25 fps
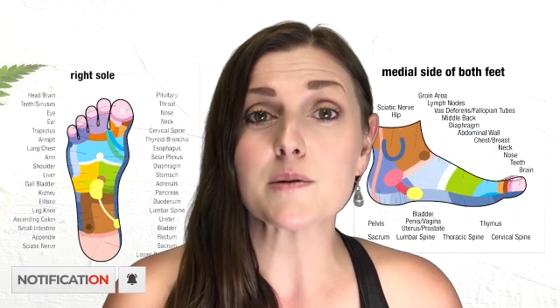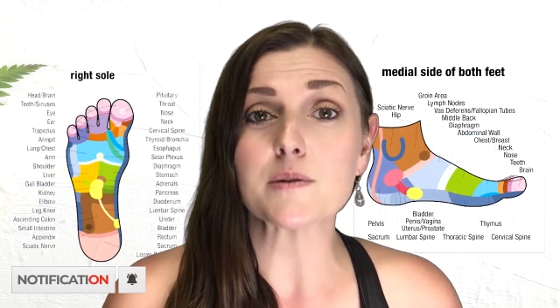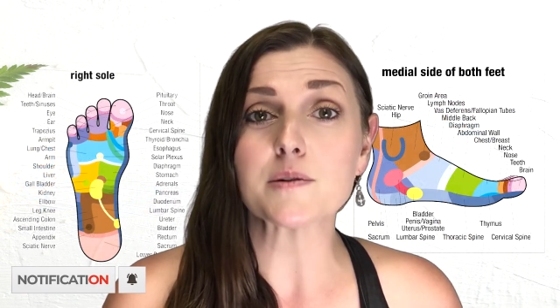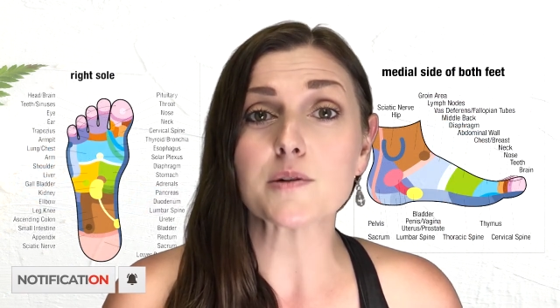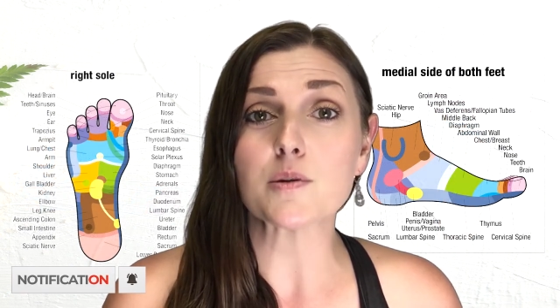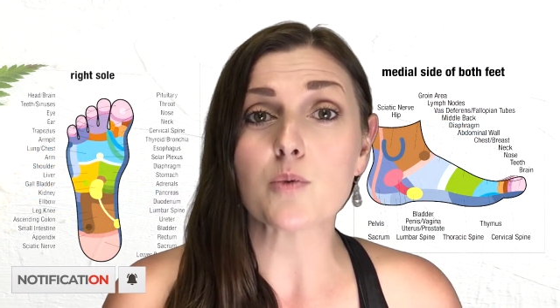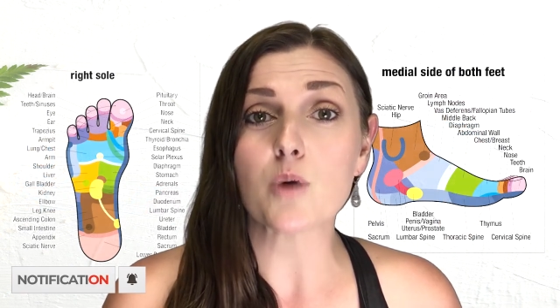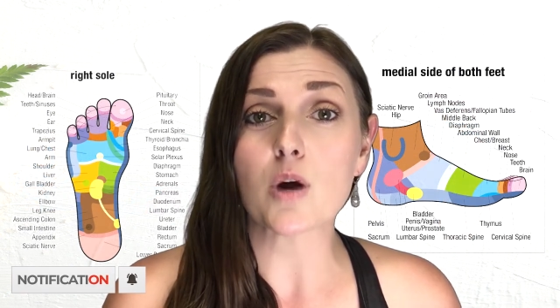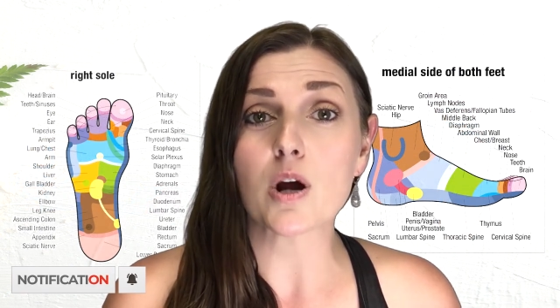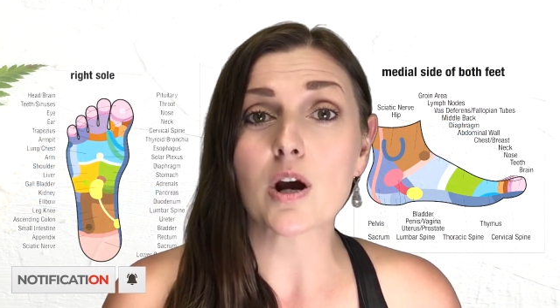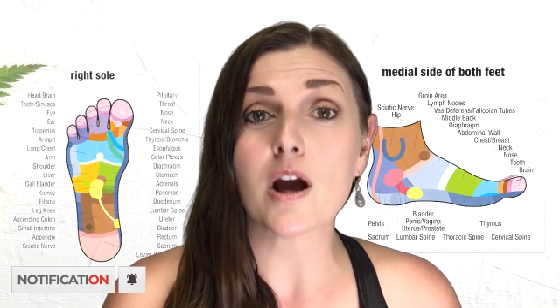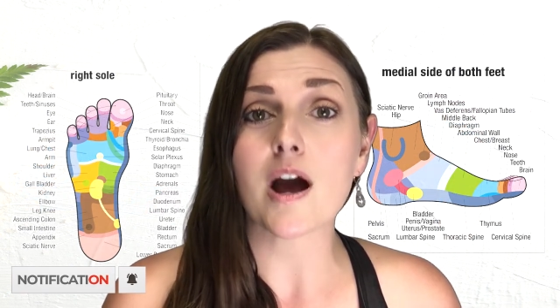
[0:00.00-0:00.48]
able to
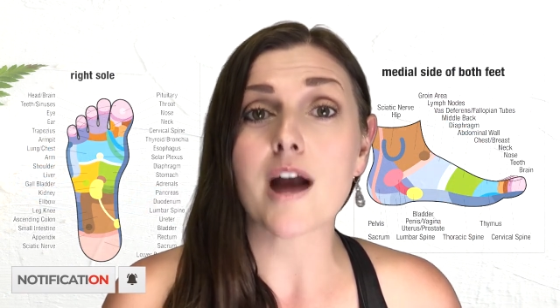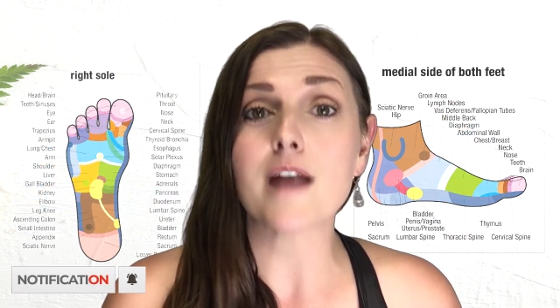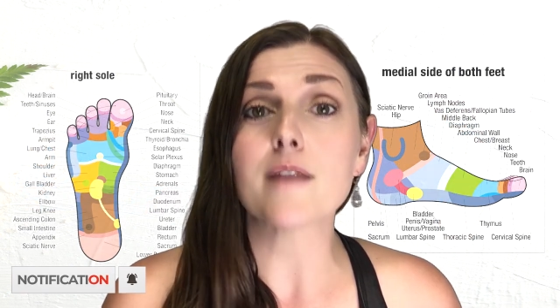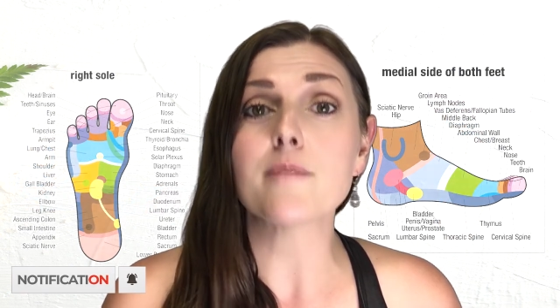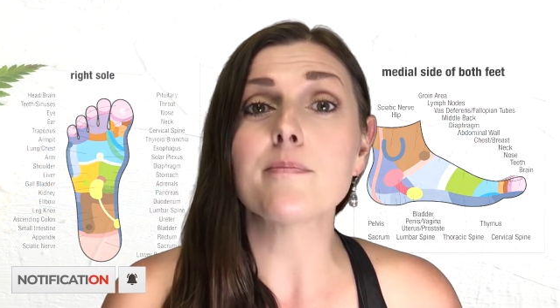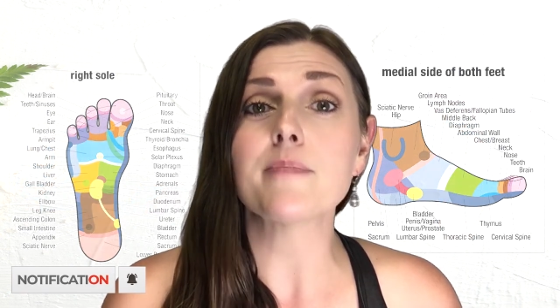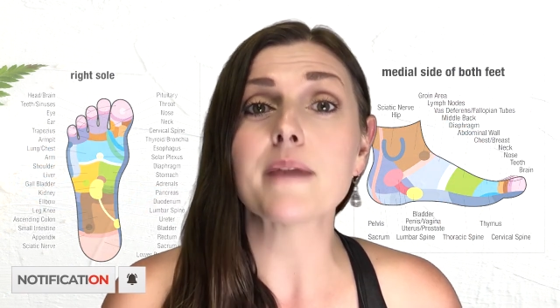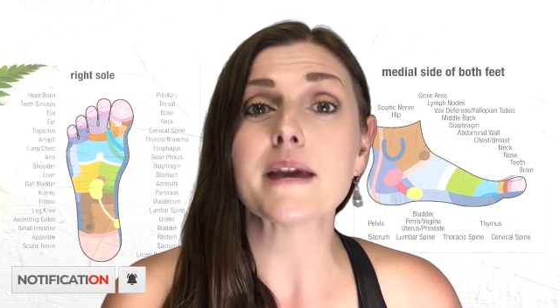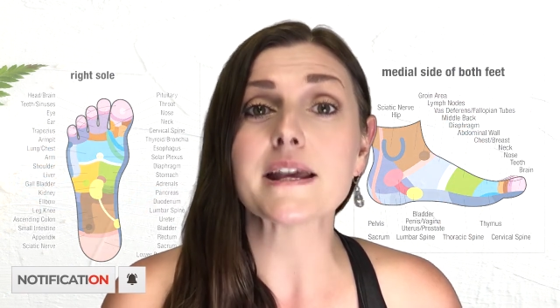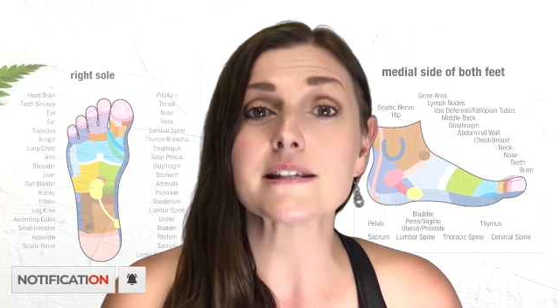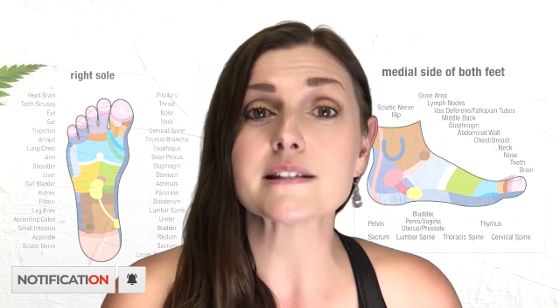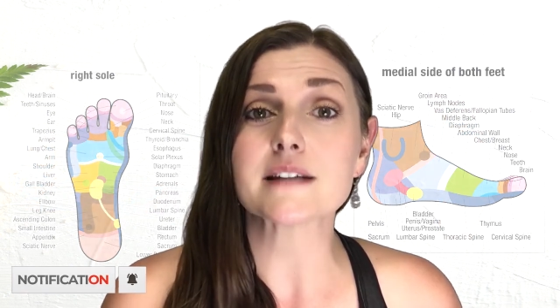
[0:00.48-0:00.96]
work on
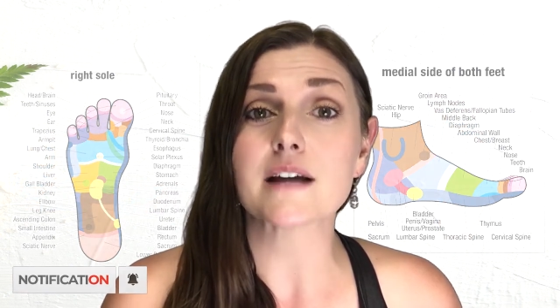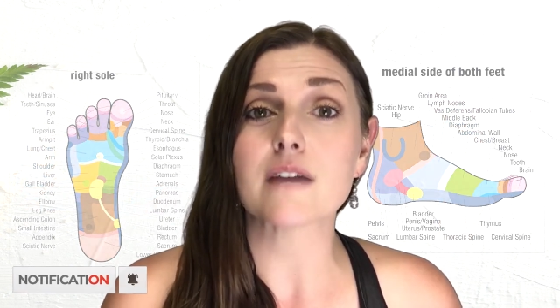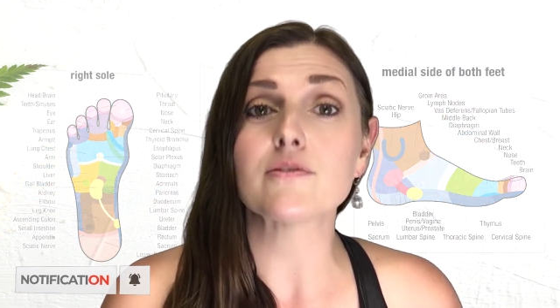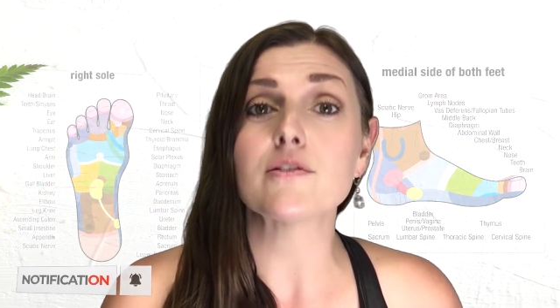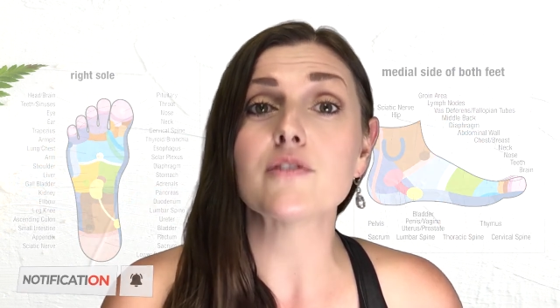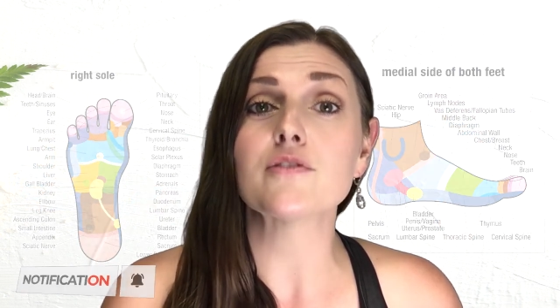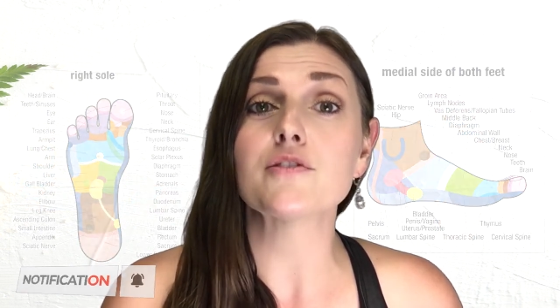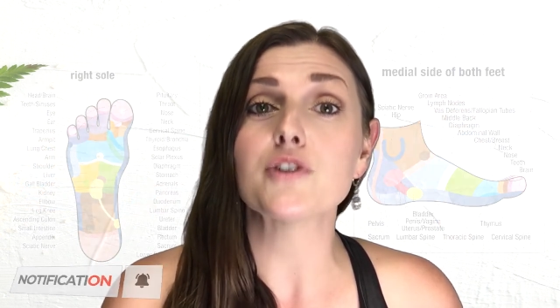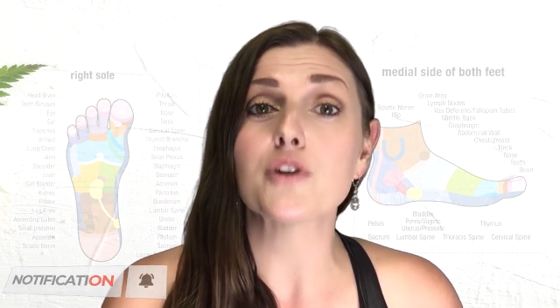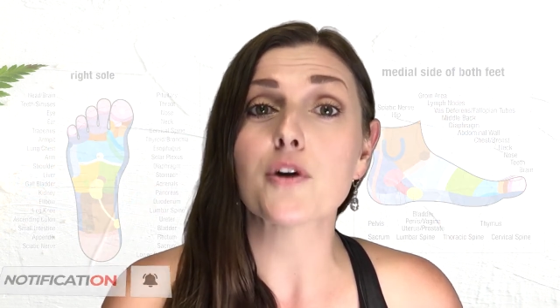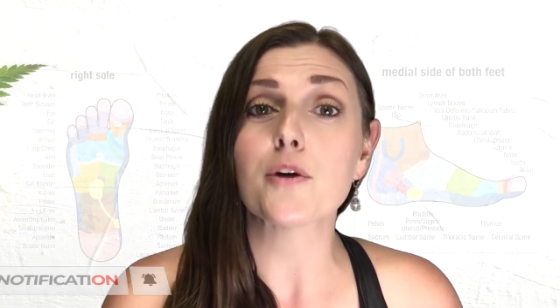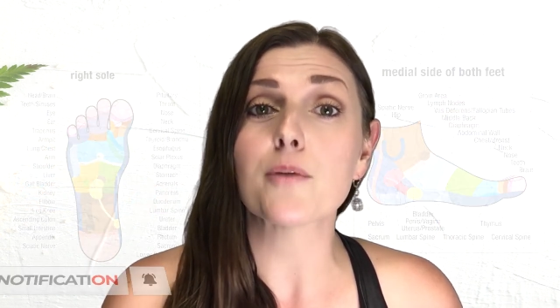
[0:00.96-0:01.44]
based off
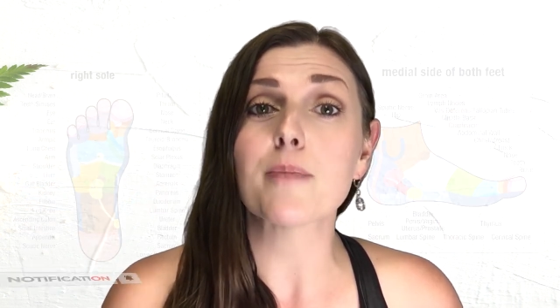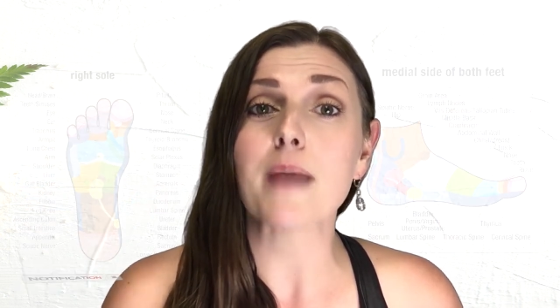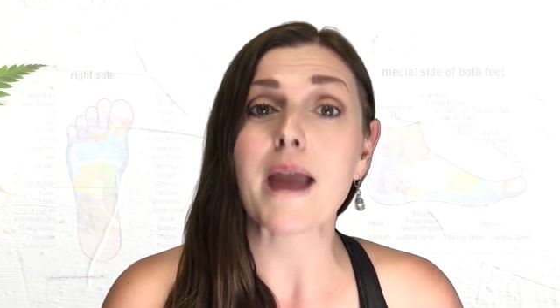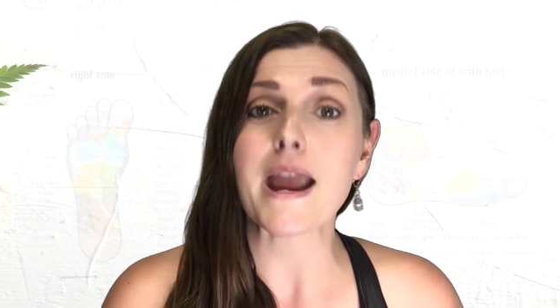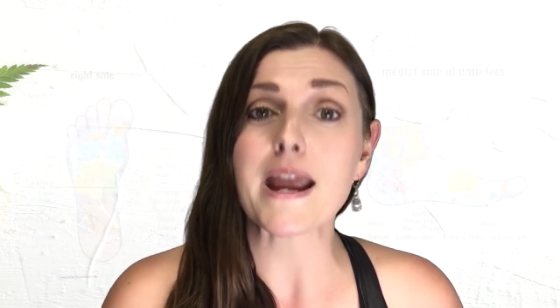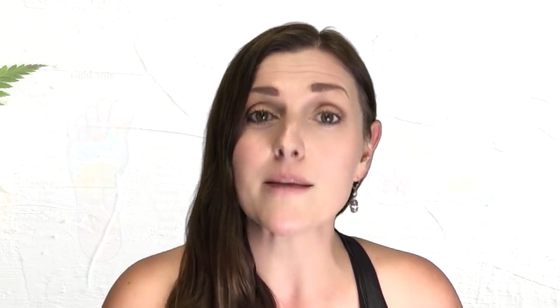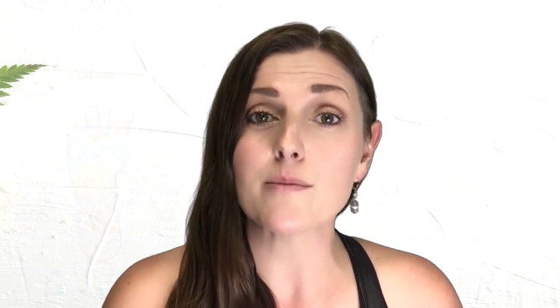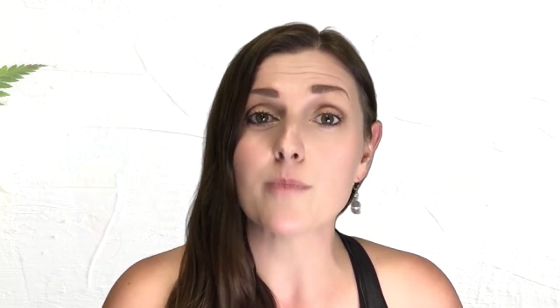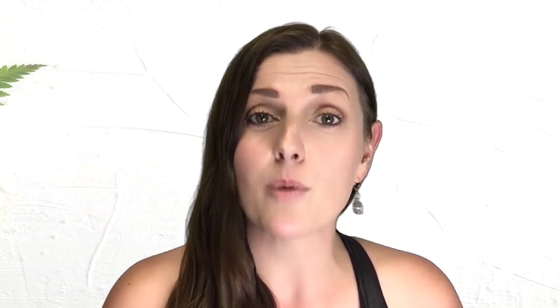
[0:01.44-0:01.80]
of your pain